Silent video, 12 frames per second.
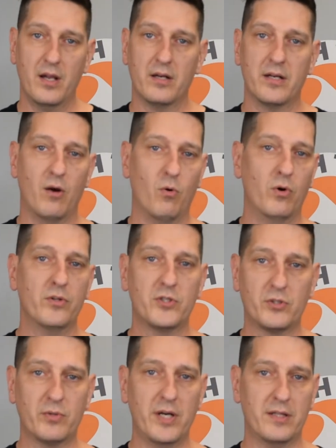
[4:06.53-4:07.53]
Now on the
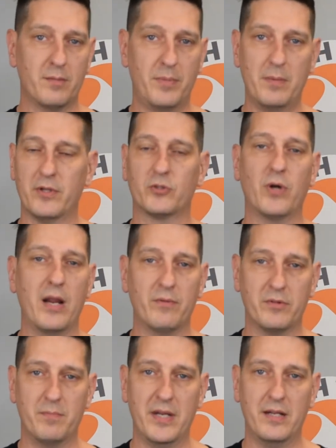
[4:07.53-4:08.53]
street, the people that train
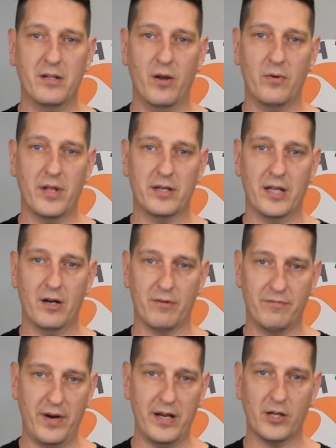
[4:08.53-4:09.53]
with me know that in our
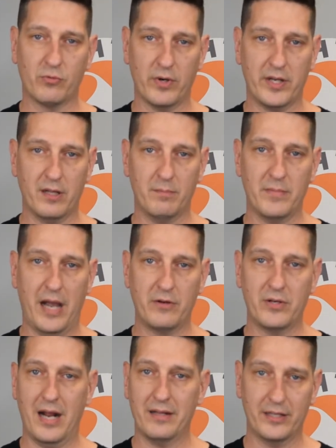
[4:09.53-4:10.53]
fighting curriculum, I
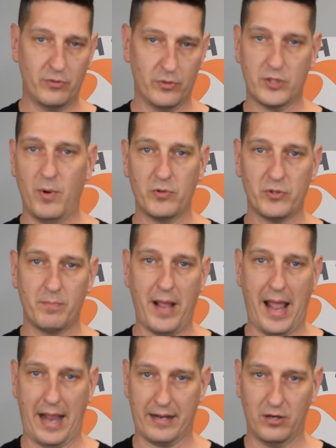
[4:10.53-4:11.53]
do not like to expose our
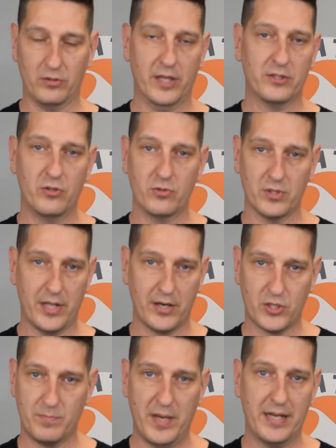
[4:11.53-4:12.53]
back. I don't like to use a lot
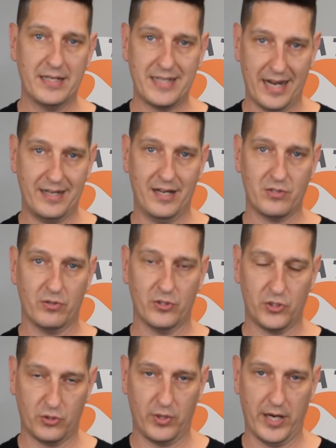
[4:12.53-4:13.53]
of spinning techniques on the
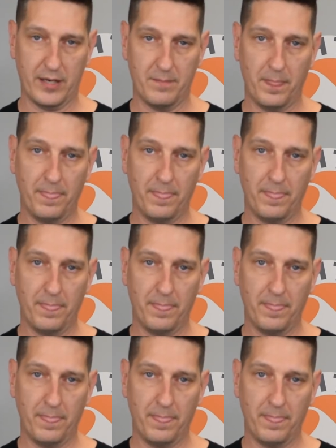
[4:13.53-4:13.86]
street.